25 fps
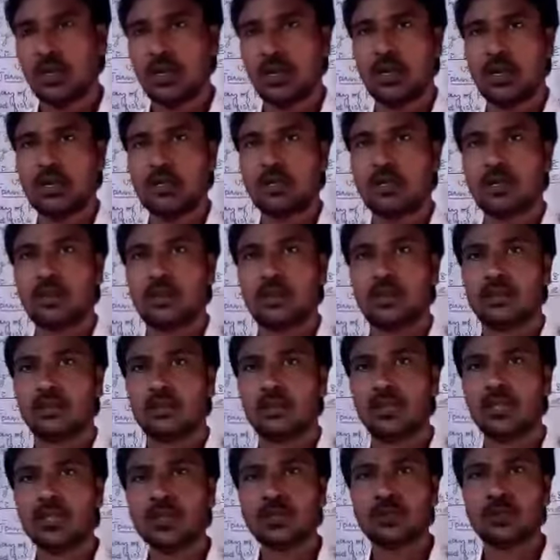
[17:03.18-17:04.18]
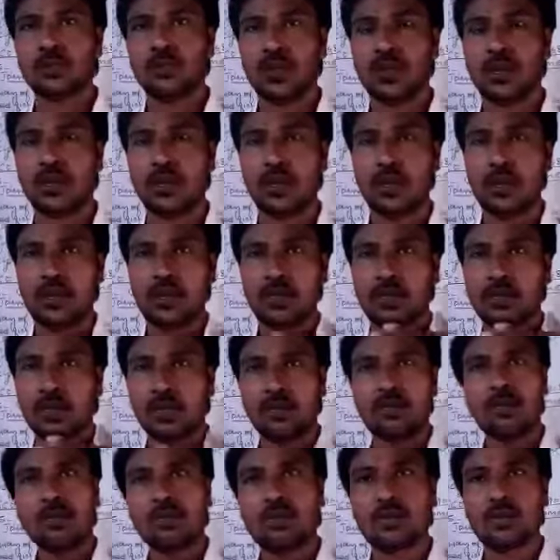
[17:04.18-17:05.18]
And in this way,
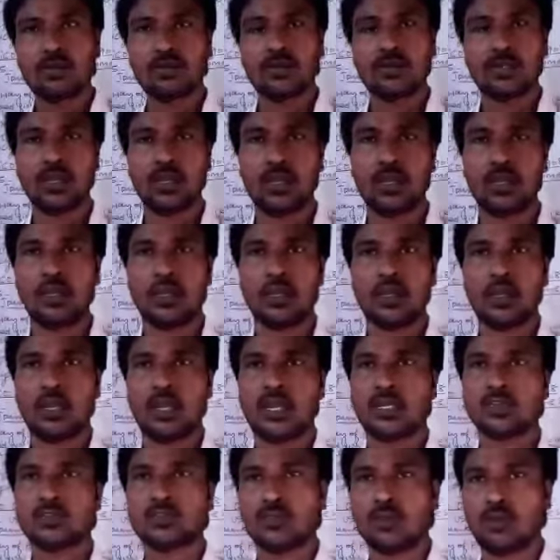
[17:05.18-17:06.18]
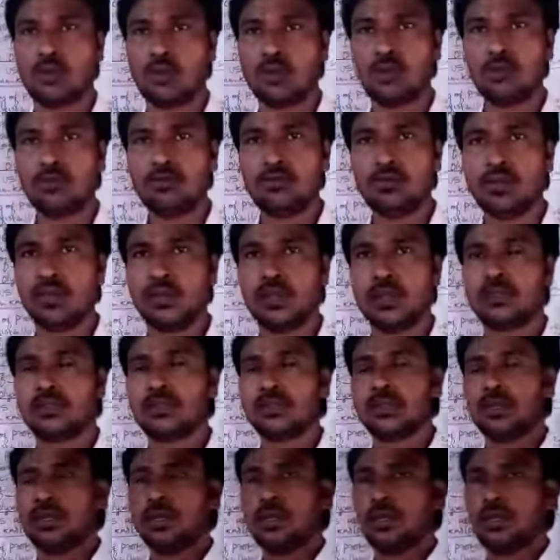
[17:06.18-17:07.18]
democracy has
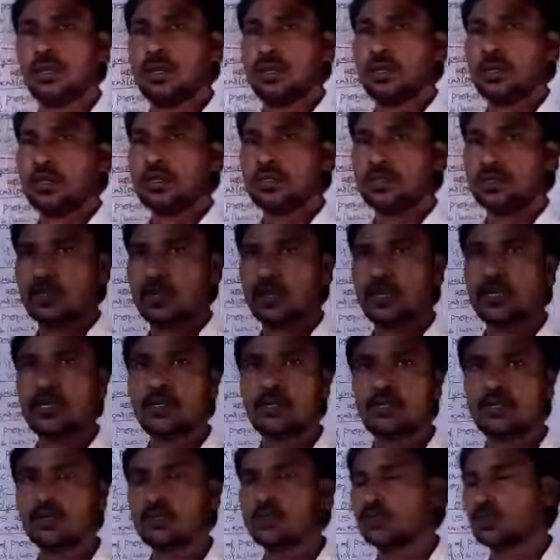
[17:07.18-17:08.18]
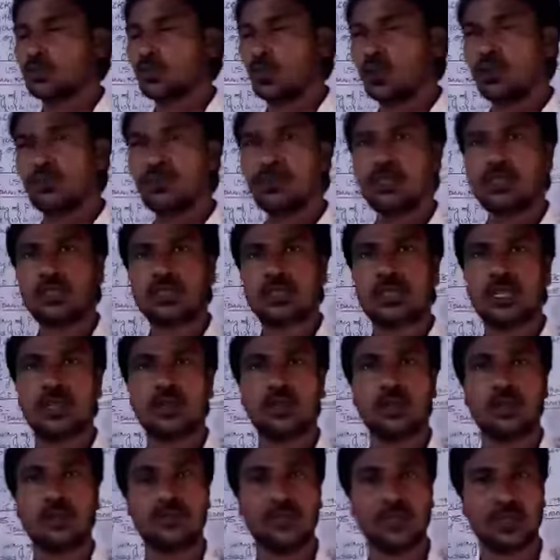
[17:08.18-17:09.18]
always tried to solve this
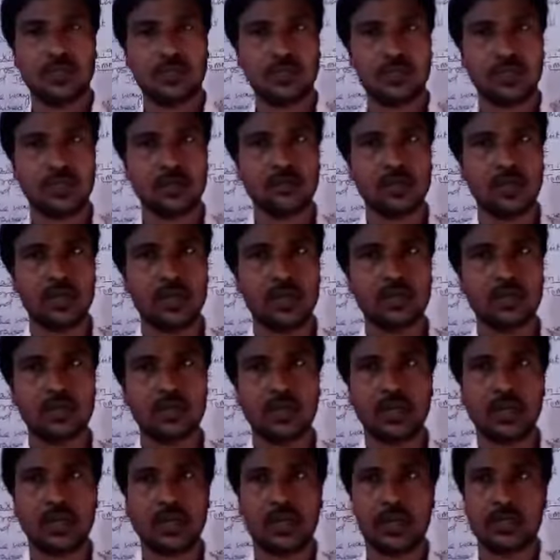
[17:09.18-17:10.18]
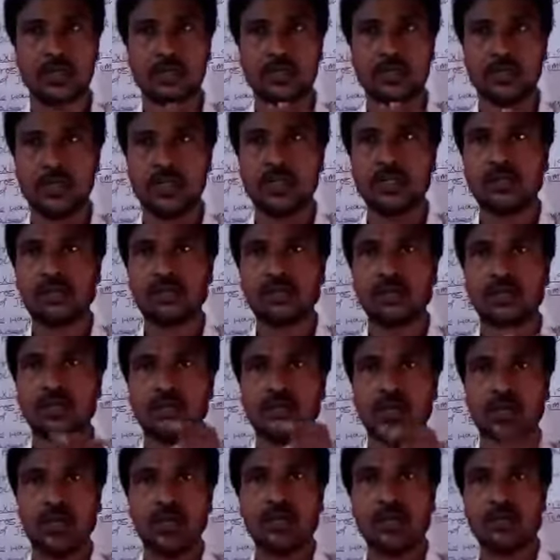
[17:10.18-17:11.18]
kind of discrimination and tried to
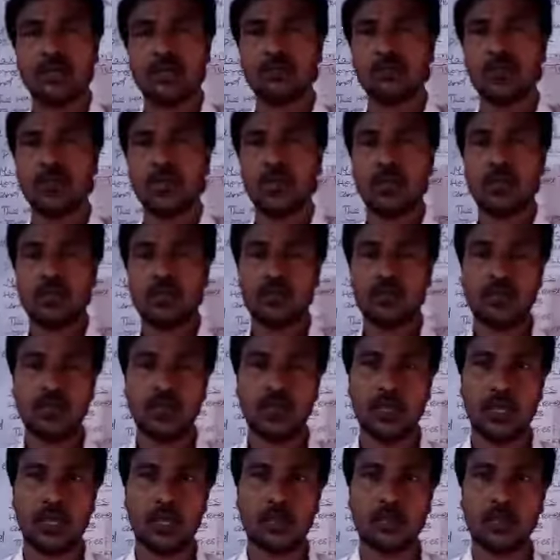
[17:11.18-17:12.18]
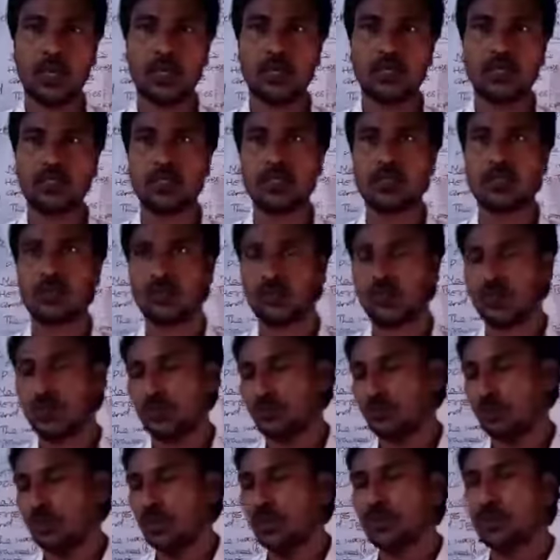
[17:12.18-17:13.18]
give the equality to
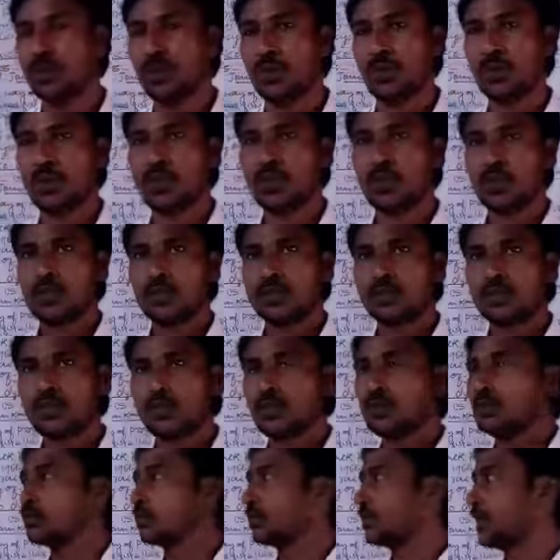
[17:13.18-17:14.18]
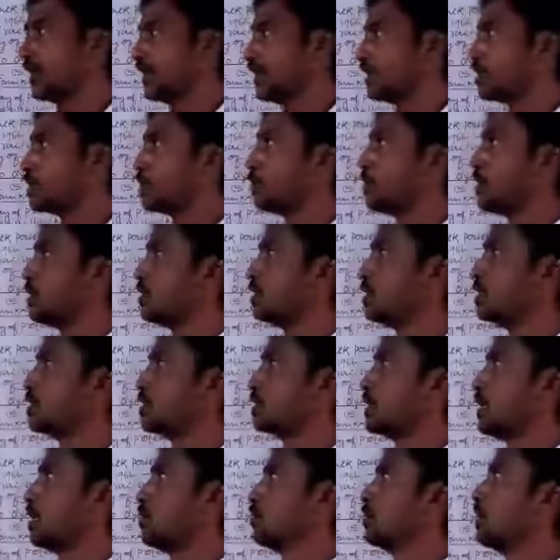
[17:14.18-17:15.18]
the people. So that's why
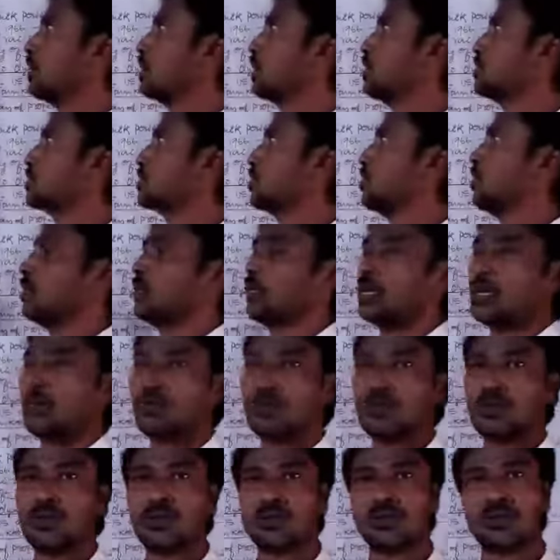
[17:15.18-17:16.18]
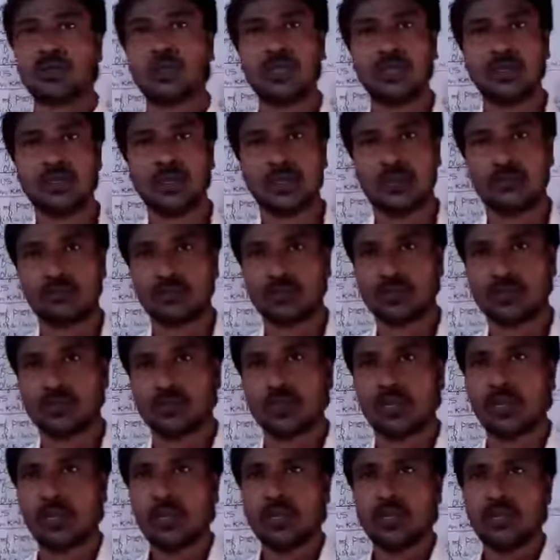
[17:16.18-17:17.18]
this chapter is called Democracy and
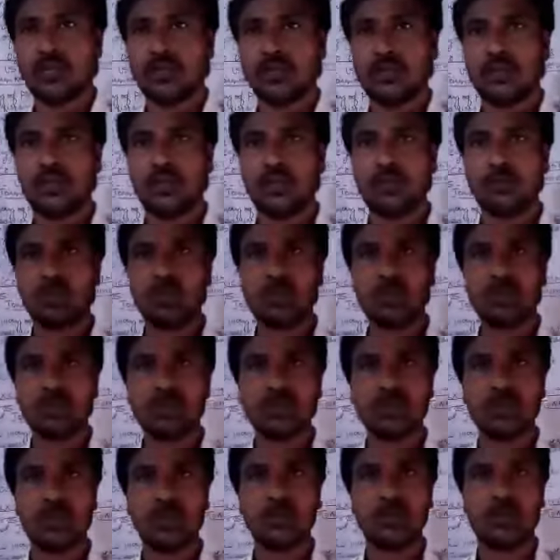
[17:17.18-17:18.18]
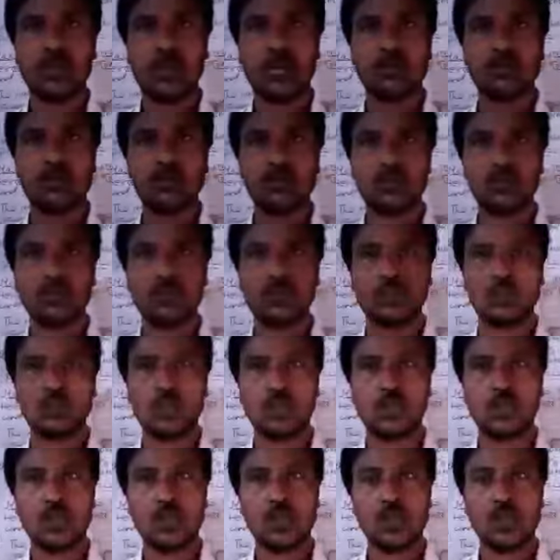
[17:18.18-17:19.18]
Diversity. Democracy and
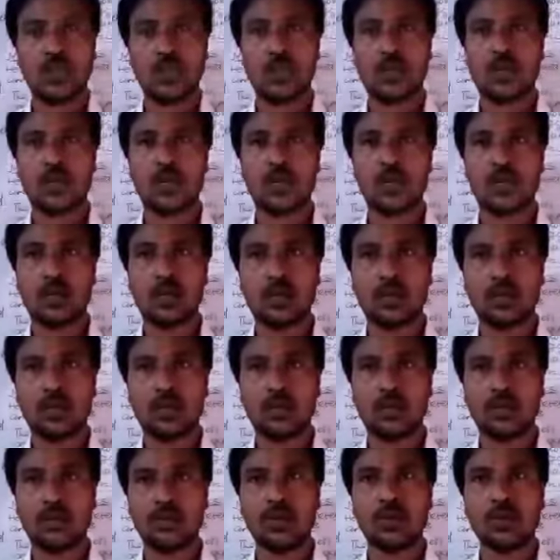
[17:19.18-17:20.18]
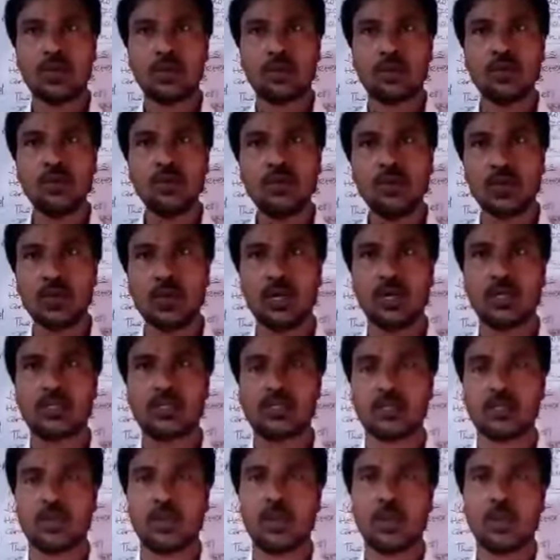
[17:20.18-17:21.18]
diversity having a good
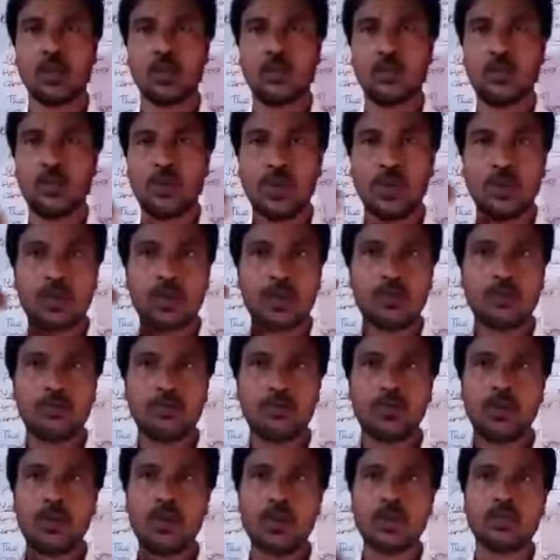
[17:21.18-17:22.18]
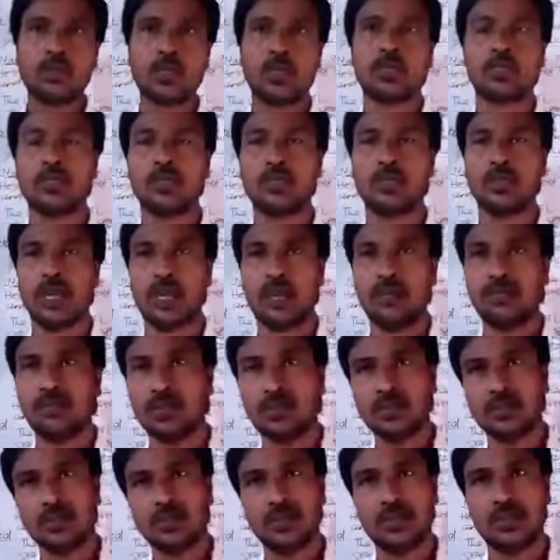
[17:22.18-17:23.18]
relation. Wherever there is a
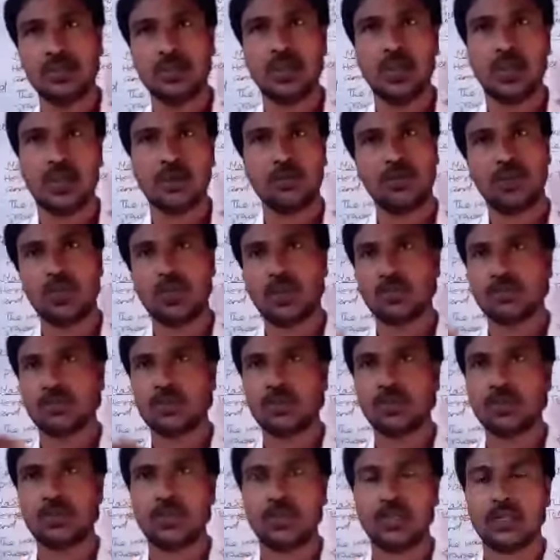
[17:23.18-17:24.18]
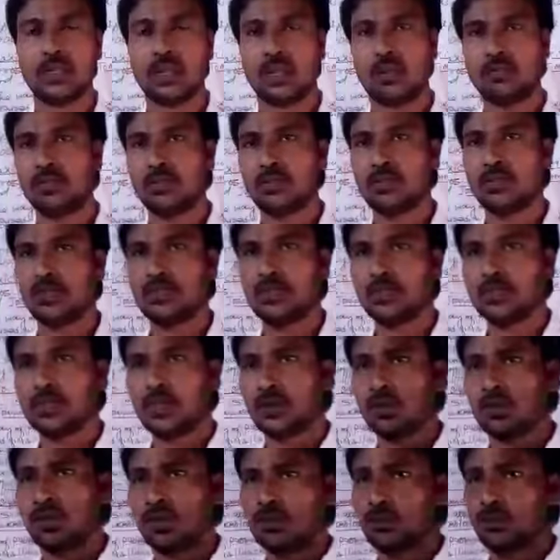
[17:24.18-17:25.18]
diversity, and we have seen that diversities
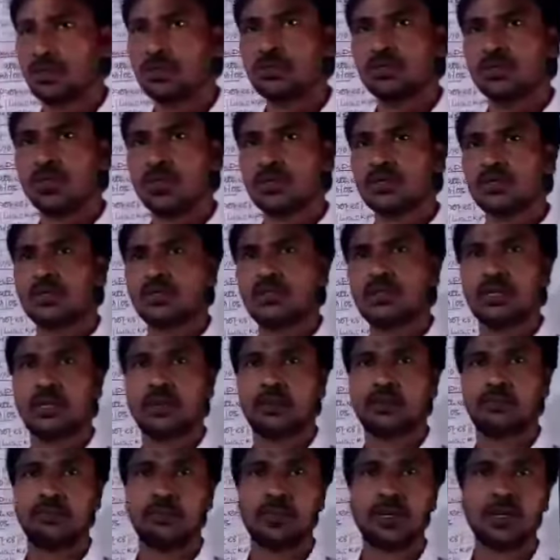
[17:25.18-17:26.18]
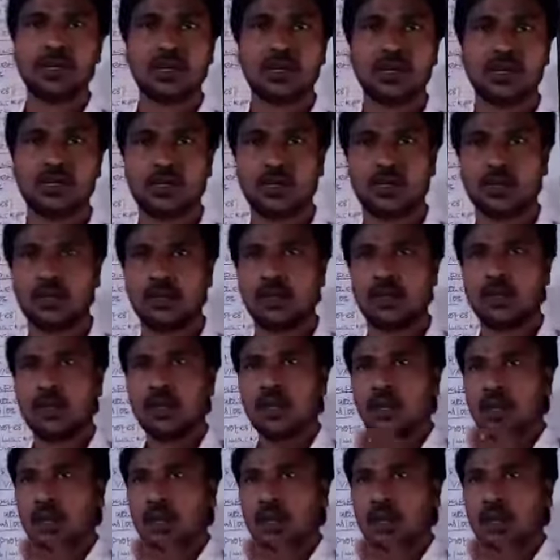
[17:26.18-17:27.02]
are always present in every country,